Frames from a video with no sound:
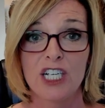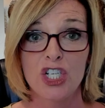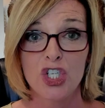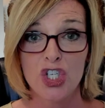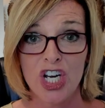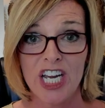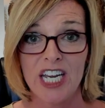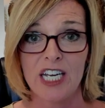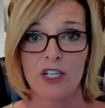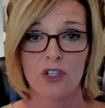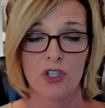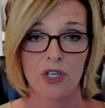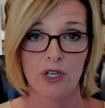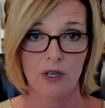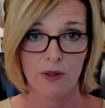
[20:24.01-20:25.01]

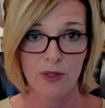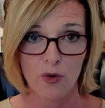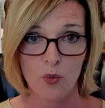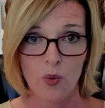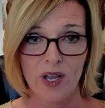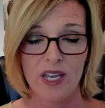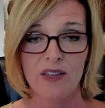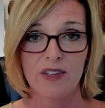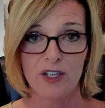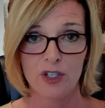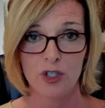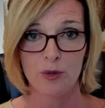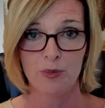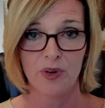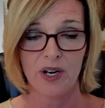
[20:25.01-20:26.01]
change the way that
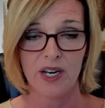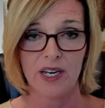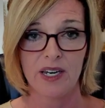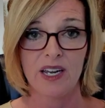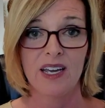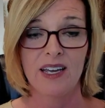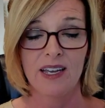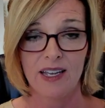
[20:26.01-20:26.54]
your brain